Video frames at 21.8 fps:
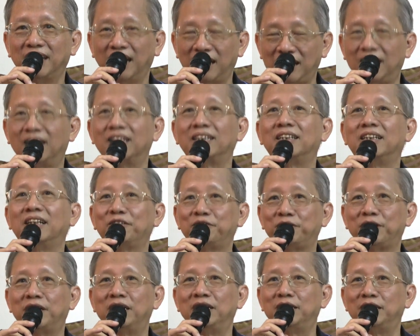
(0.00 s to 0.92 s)
Yeah,
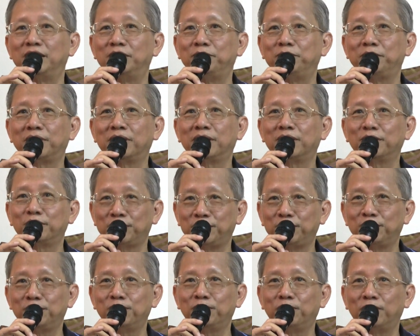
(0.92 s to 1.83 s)
definitely. Because
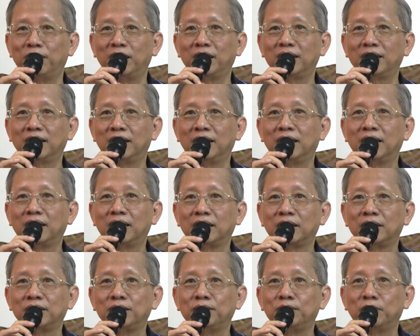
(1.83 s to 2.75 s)
you know why?
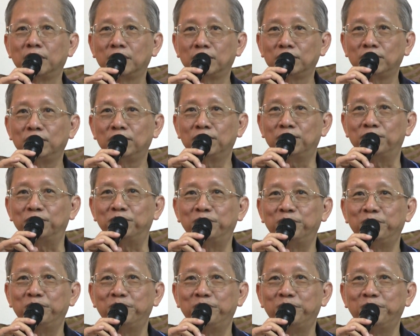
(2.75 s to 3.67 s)
You want to know.
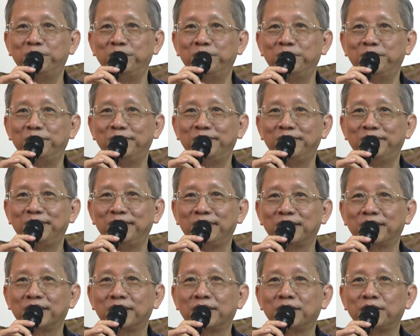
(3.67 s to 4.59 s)

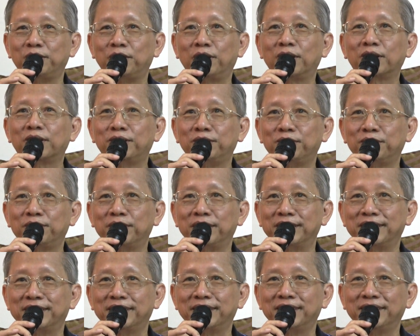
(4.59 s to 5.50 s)
You are
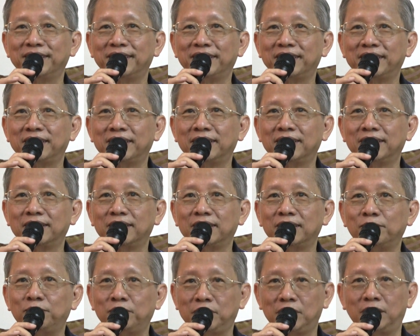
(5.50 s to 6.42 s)
curious.
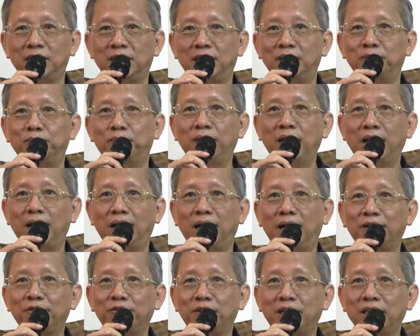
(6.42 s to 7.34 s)
Because the
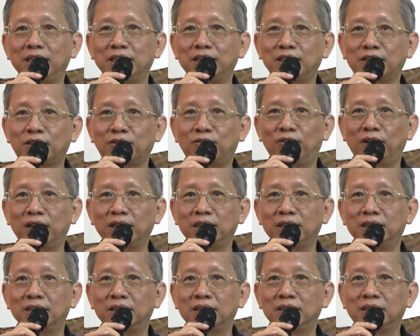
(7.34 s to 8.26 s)
mind, when it's
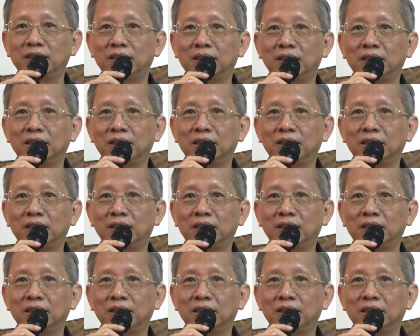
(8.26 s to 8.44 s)
quiet,